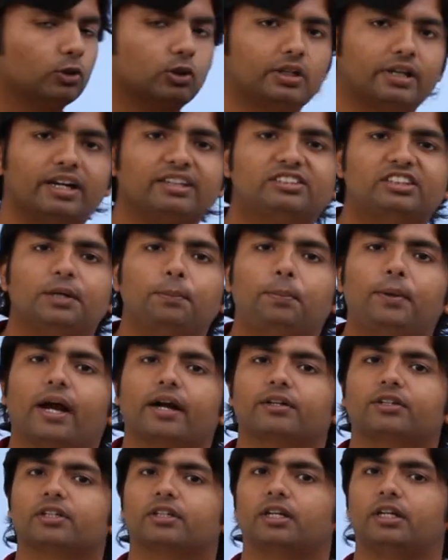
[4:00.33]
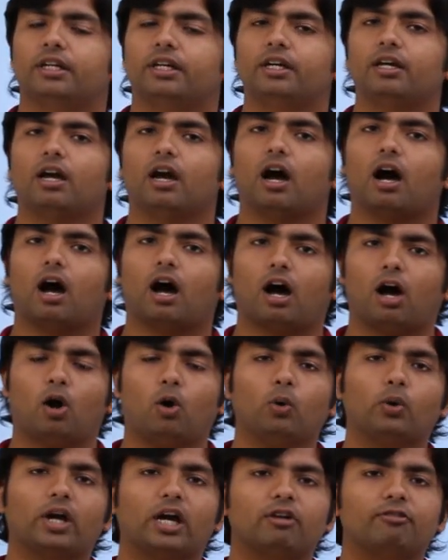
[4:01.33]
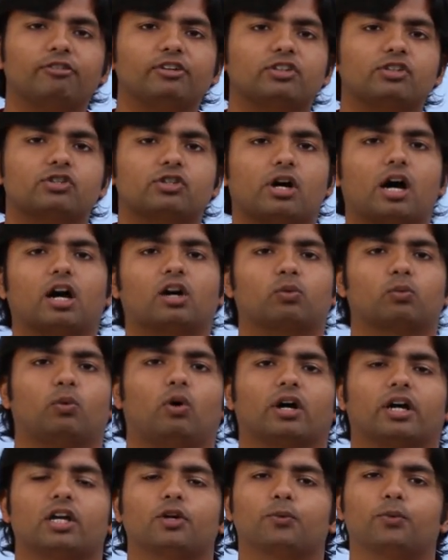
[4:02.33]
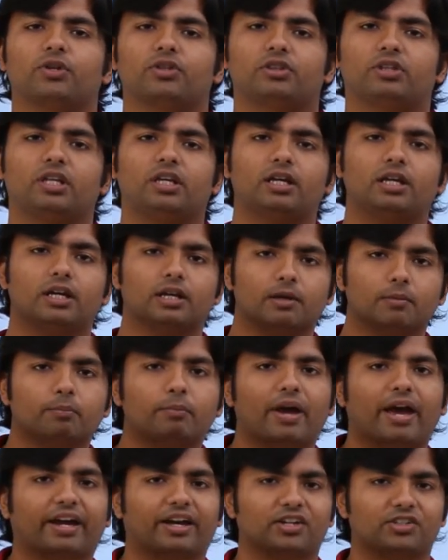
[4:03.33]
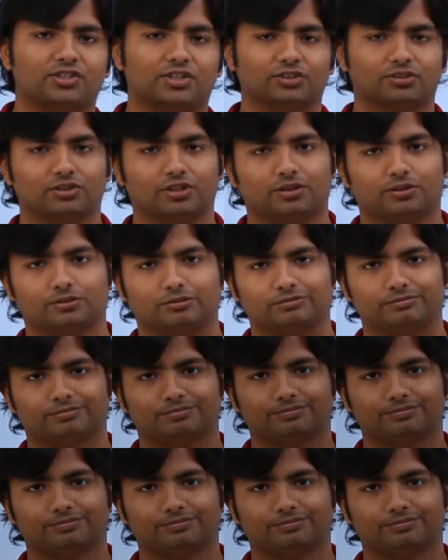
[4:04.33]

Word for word: so let's see practically how can we start working with the packages now